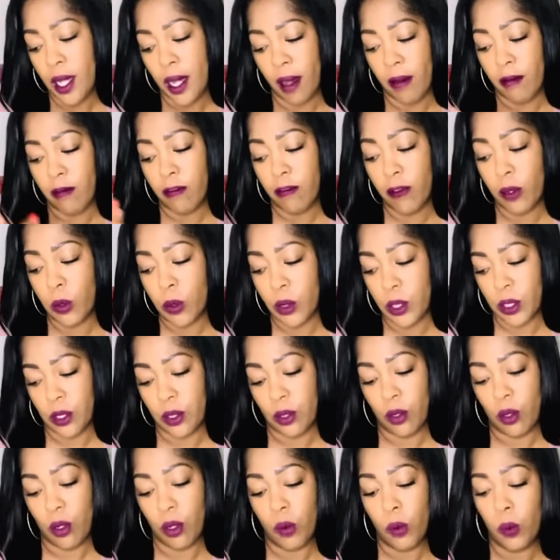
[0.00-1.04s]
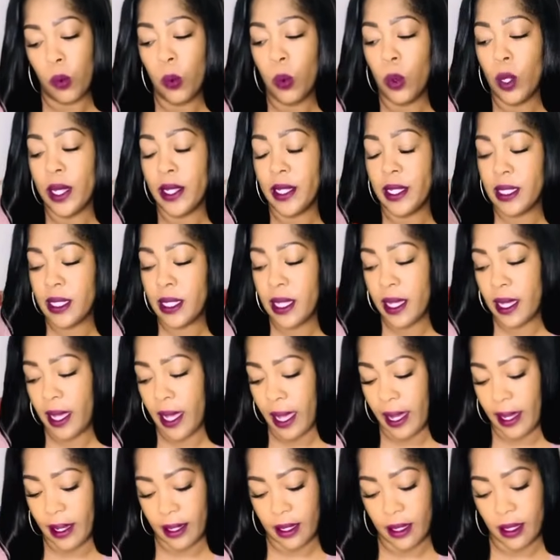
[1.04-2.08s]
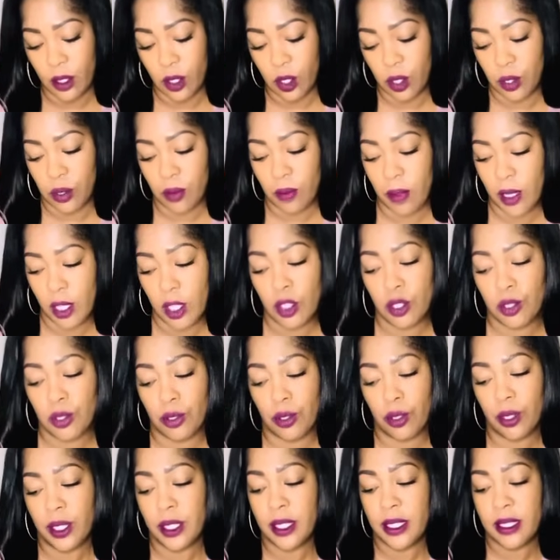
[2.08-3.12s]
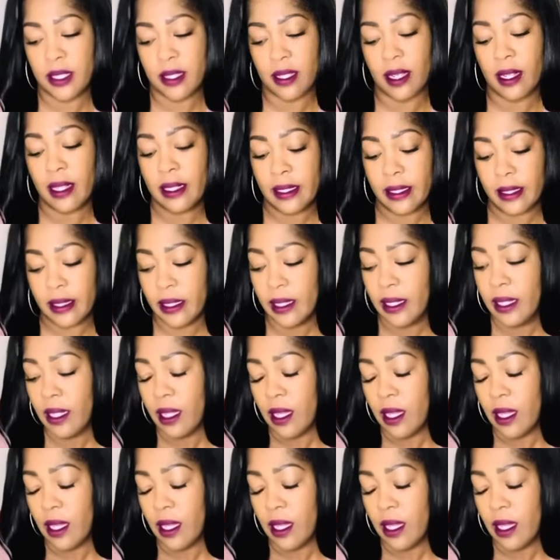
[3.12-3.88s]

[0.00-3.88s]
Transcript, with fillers: I'm focusing on what I need to make sure is solid.